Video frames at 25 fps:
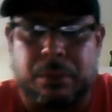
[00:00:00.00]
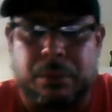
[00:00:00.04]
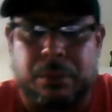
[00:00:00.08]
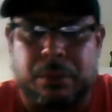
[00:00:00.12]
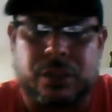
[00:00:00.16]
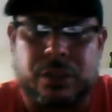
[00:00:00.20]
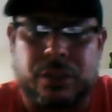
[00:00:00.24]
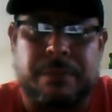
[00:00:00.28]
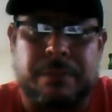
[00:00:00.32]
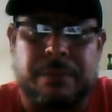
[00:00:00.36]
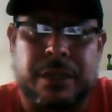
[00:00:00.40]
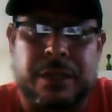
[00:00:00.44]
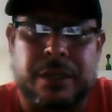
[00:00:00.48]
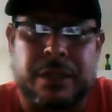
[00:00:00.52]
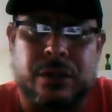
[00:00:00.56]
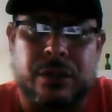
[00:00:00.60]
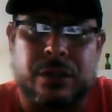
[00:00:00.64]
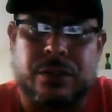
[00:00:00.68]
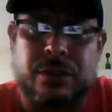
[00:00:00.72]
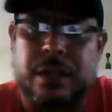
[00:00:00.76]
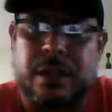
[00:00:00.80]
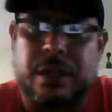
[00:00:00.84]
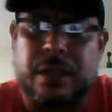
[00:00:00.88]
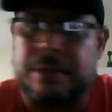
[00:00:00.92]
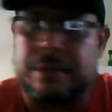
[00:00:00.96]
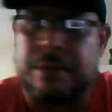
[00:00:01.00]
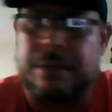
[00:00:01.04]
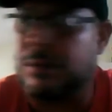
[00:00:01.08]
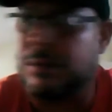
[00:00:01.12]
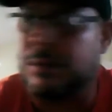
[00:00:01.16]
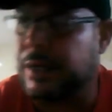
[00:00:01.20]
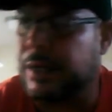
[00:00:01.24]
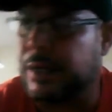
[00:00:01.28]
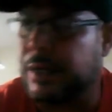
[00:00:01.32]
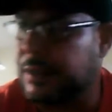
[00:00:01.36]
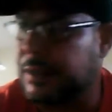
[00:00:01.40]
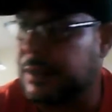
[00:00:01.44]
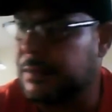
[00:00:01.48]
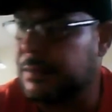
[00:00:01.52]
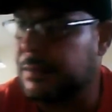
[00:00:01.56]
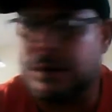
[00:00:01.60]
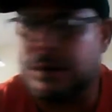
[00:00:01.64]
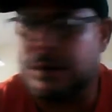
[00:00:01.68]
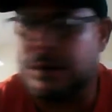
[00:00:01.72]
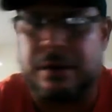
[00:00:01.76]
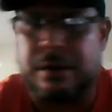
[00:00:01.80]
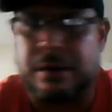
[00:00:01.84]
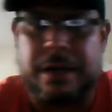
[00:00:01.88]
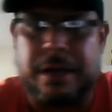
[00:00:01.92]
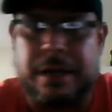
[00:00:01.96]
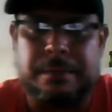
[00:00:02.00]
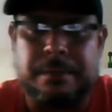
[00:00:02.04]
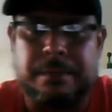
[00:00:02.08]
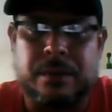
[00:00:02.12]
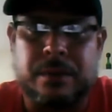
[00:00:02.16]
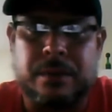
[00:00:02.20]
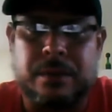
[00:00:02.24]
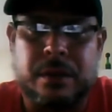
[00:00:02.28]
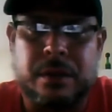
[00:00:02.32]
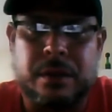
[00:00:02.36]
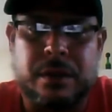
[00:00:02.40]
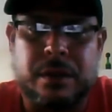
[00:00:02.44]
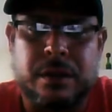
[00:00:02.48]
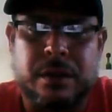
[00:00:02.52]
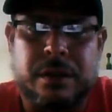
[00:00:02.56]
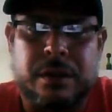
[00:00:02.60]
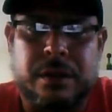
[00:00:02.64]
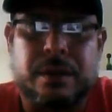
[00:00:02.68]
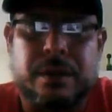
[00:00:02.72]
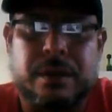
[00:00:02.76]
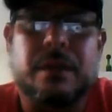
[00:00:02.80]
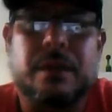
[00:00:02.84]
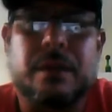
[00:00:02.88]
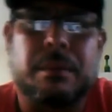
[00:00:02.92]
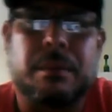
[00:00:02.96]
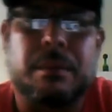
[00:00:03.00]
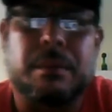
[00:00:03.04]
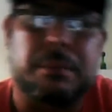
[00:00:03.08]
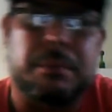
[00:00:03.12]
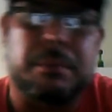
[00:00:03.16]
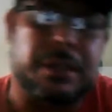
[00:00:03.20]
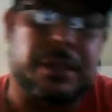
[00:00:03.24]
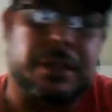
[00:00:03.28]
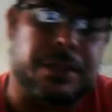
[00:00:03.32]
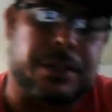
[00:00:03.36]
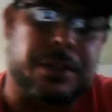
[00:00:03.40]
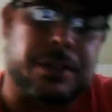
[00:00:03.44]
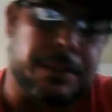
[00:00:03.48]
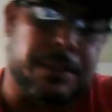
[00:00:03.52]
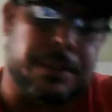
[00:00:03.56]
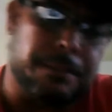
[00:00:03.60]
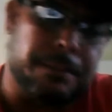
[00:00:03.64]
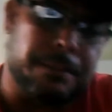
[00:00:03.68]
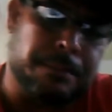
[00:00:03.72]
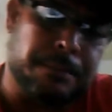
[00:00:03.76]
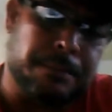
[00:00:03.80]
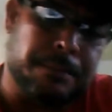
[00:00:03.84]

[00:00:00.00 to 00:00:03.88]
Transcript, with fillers: posting videos every week. Alright? Peace.